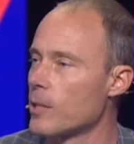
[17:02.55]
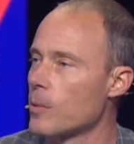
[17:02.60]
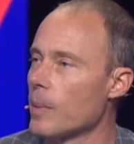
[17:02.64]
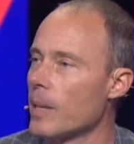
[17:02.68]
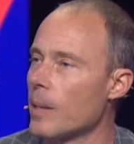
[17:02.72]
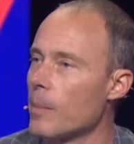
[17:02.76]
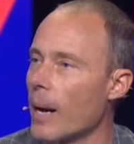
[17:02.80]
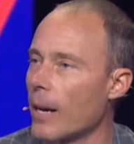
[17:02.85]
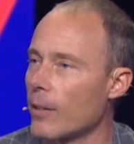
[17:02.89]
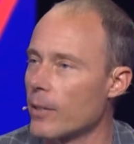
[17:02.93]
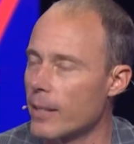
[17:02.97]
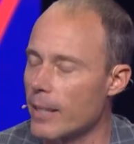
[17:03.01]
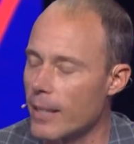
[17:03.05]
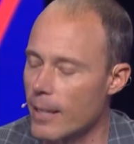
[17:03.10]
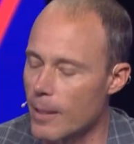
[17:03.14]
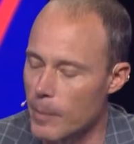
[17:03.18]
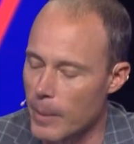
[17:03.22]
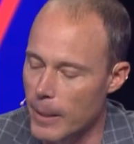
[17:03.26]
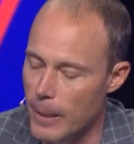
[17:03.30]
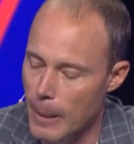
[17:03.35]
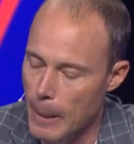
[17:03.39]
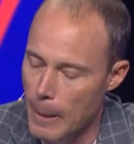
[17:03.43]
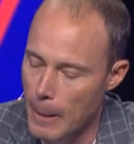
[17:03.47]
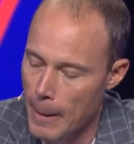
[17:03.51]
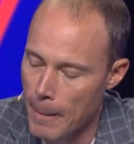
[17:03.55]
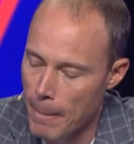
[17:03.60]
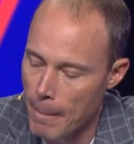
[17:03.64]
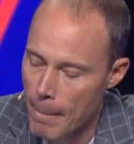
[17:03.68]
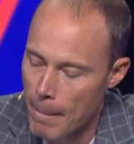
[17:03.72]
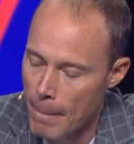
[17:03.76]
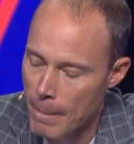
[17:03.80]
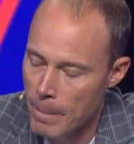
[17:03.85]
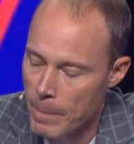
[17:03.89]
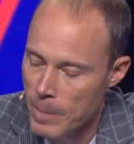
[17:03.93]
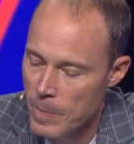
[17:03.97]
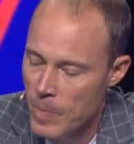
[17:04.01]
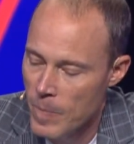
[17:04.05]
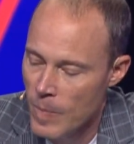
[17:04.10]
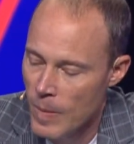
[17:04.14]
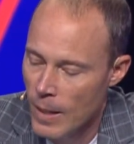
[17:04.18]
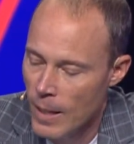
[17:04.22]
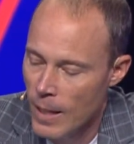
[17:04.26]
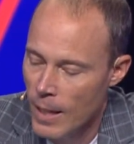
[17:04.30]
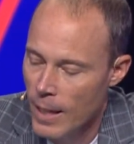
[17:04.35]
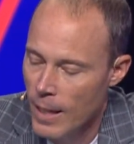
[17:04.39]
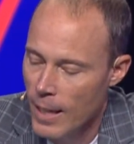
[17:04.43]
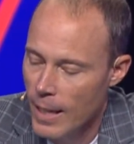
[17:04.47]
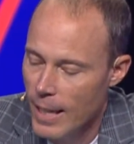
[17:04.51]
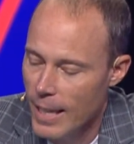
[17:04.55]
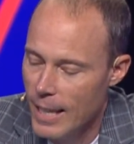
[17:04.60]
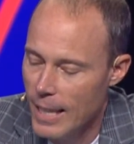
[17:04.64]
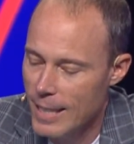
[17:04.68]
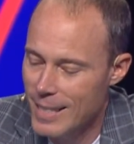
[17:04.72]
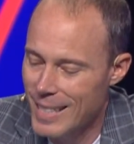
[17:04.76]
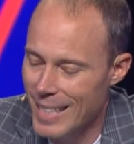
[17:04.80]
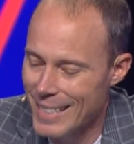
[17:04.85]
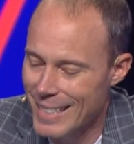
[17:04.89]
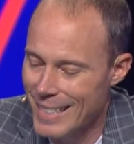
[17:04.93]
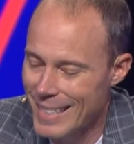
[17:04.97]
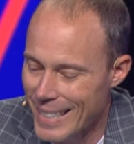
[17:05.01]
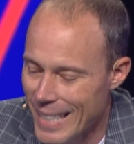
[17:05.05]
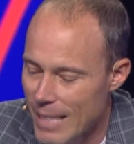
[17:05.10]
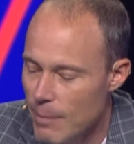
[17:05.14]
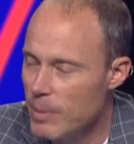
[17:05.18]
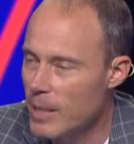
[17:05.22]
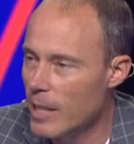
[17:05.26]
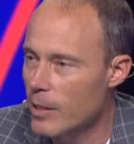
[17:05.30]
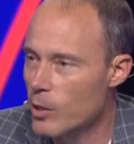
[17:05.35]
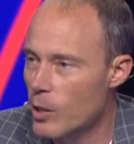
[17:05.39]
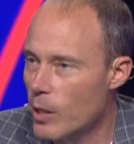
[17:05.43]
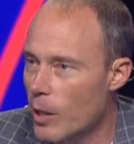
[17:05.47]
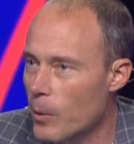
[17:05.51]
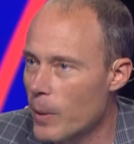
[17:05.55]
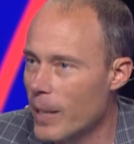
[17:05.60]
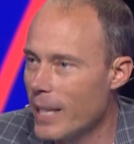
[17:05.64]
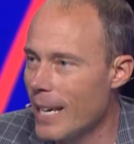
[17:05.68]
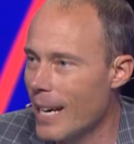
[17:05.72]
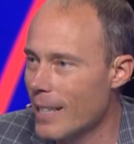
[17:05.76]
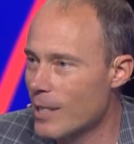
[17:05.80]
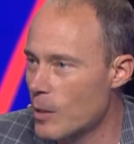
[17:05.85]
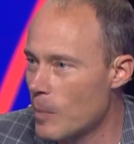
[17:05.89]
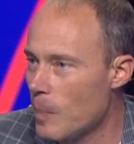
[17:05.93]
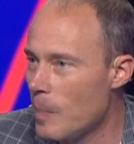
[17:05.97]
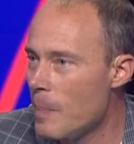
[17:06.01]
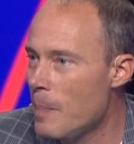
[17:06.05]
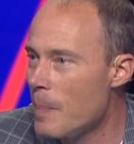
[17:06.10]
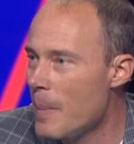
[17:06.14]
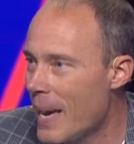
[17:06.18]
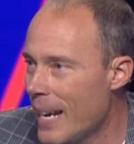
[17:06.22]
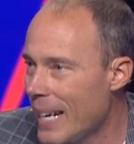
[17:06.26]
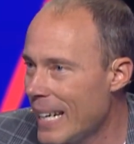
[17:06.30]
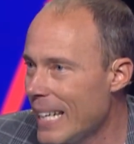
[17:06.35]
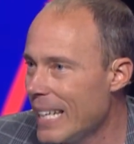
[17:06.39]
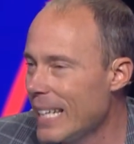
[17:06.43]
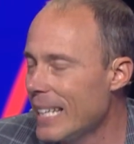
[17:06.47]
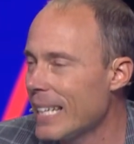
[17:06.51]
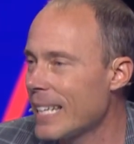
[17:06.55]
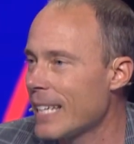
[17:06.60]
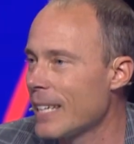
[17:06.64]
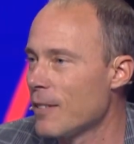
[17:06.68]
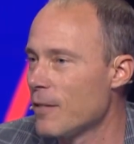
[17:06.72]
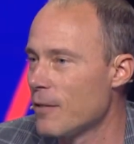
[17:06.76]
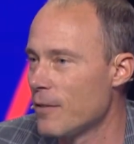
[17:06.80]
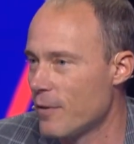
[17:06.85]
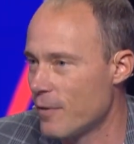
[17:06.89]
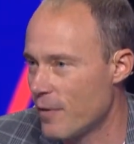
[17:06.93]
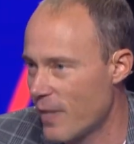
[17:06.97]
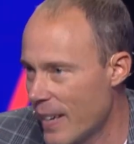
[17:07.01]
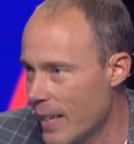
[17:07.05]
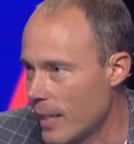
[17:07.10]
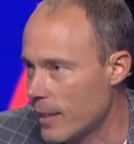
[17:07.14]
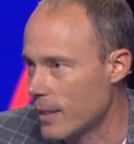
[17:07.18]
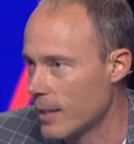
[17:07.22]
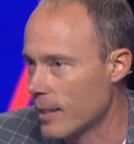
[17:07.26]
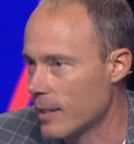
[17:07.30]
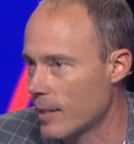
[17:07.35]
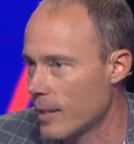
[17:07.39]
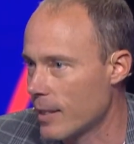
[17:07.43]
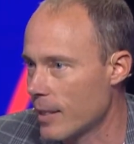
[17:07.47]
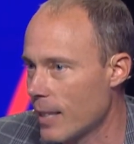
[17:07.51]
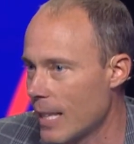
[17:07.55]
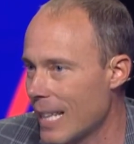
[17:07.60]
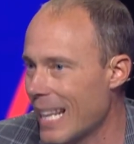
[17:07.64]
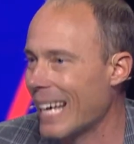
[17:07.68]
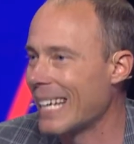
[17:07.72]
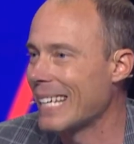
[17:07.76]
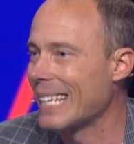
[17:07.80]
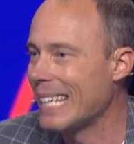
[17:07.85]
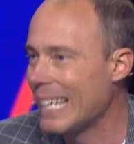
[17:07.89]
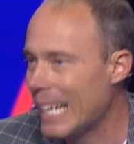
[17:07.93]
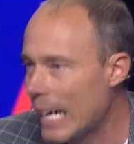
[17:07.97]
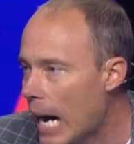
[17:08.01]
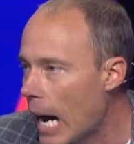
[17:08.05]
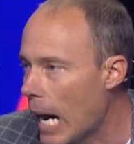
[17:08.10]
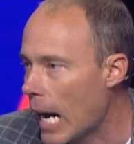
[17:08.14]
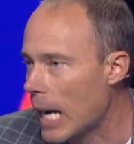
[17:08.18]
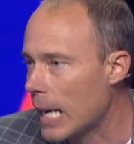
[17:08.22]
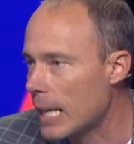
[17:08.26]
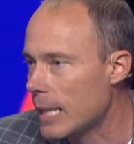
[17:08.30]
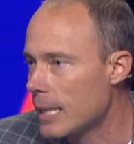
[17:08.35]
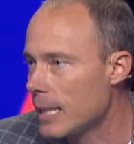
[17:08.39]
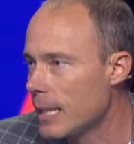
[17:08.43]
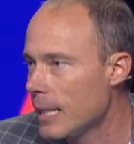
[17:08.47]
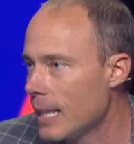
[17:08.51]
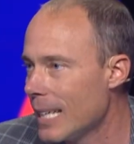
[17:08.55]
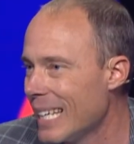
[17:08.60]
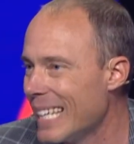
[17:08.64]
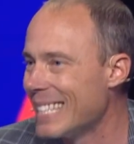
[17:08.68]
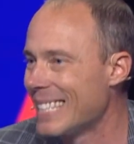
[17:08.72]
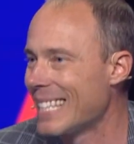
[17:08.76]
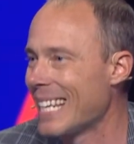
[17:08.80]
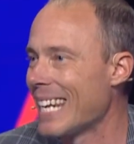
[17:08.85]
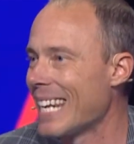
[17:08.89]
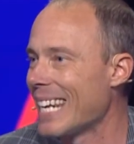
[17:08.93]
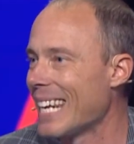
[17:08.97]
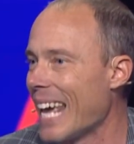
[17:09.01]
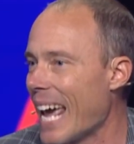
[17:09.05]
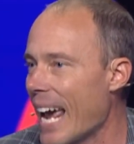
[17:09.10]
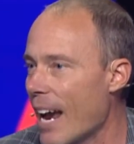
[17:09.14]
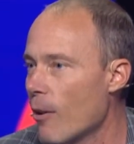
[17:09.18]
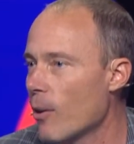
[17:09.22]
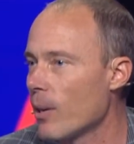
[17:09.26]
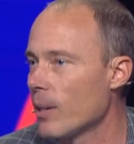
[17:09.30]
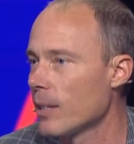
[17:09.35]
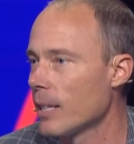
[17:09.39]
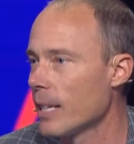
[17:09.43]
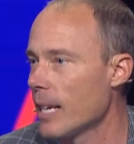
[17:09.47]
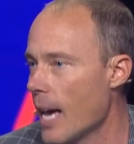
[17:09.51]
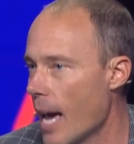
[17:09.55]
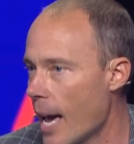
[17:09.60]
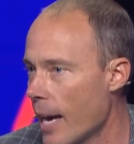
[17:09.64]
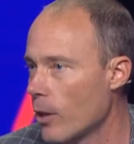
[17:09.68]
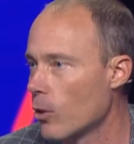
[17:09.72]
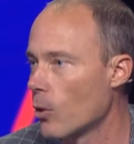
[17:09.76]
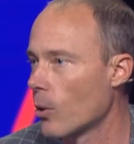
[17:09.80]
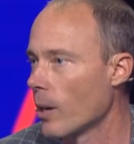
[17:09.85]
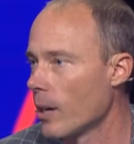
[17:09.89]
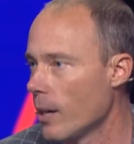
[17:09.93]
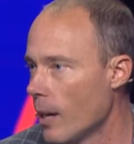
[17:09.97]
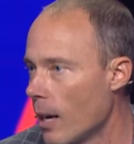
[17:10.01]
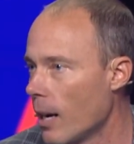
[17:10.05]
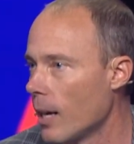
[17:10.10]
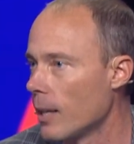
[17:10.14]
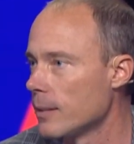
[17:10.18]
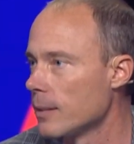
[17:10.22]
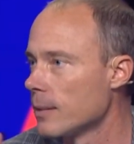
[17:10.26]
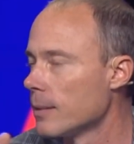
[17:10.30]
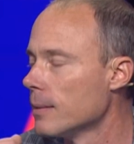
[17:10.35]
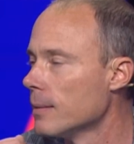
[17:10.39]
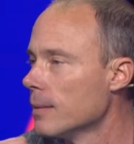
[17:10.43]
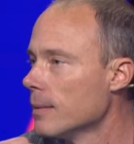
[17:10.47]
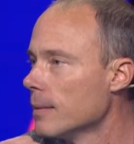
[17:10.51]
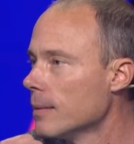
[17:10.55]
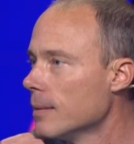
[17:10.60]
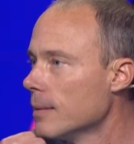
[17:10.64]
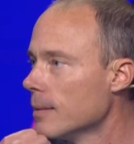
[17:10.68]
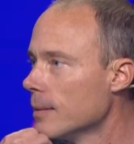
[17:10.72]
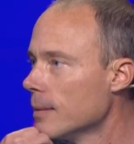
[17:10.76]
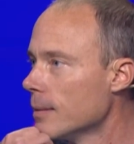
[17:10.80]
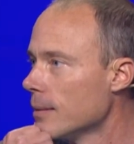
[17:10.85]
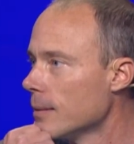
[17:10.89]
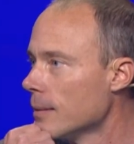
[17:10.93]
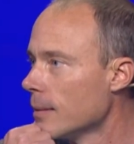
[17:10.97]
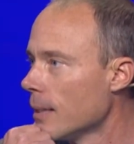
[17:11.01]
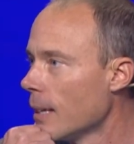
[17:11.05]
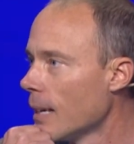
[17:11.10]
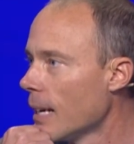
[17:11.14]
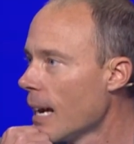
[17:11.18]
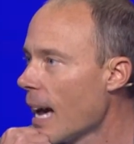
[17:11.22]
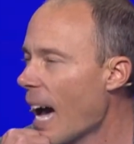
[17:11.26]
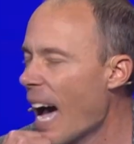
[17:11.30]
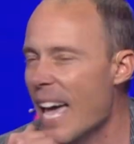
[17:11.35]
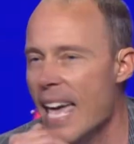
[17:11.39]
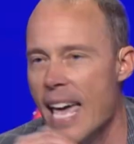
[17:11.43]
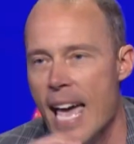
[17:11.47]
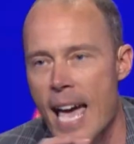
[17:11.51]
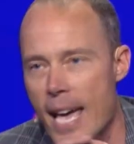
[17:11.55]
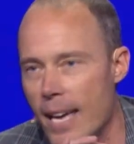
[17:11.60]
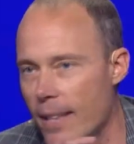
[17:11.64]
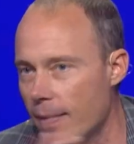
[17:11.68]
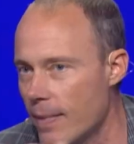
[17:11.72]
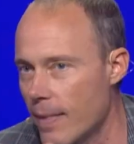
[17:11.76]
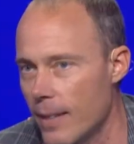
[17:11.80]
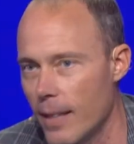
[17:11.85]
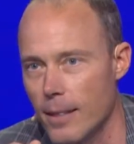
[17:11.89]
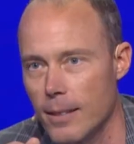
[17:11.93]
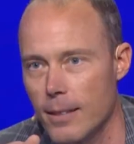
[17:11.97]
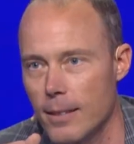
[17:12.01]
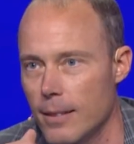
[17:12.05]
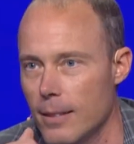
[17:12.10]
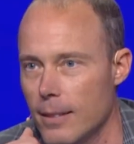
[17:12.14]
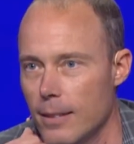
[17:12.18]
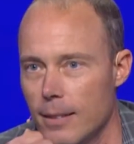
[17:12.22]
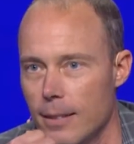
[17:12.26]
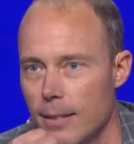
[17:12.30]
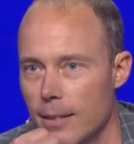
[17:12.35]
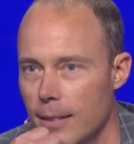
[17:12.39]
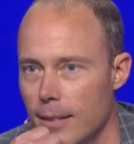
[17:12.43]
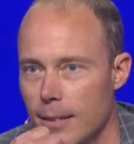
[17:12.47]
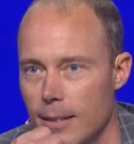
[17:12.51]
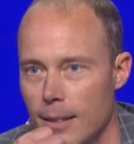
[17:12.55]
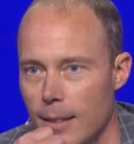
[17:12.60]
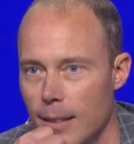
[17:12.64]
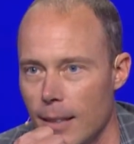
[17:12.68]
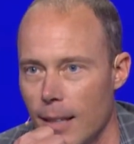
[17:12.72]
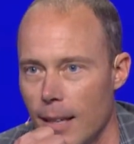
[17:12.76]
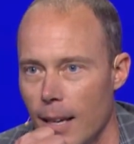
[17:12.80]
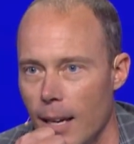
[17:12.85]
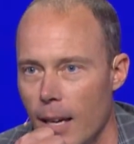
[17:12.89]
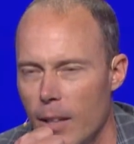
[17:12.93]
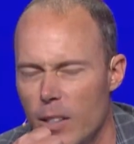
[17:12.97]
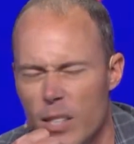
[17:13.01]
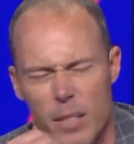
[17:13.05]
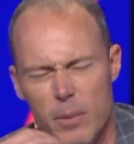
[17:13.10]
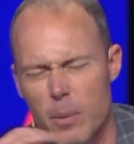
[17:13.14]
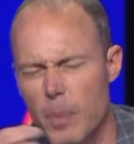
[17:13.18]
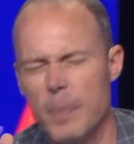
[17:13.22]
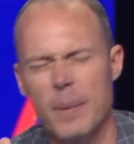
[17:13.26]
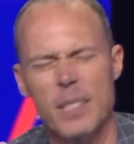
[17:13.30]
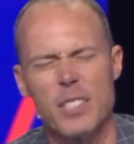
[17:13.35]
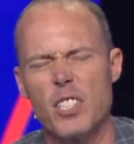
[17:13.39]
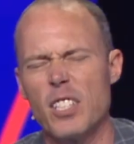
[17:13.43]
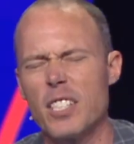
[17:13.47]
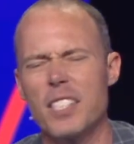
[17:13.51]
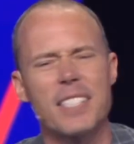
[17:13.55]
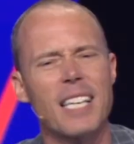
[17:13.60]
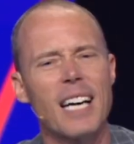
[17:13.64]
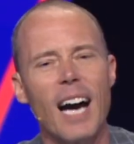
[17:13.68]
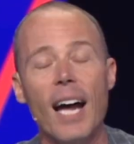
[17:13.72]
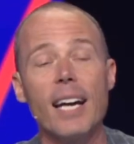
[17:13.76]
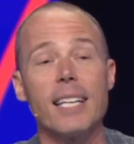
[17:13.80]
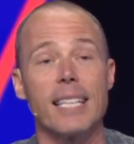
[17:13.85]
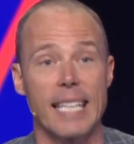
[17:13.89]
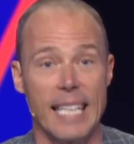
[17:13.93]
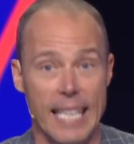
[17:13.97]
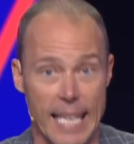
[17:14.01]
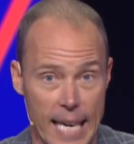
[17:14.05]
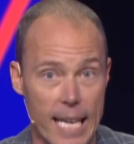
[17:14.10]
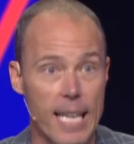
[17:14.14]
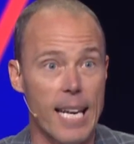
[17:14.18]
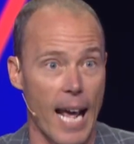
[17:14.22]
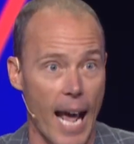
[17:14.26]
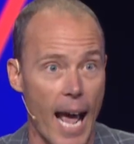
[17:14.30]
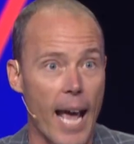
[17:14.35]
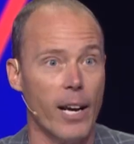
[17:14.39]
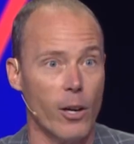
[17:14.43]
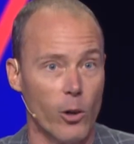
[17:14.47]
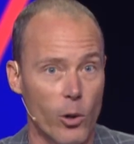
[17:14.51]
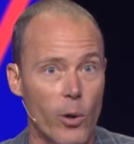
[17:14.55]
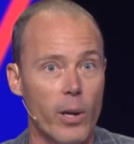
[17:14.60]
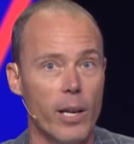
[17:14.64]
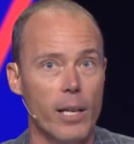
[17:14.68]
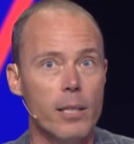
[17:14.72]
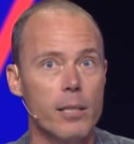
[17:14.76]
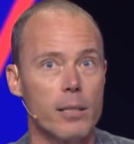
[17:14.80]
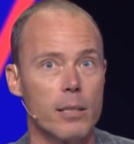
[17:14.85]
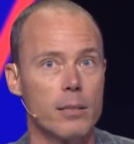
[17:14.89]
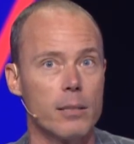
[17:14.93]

me about the enemy is it seems as though he has many convinced that God is an inherently angry God. I hate this. Does God get angry?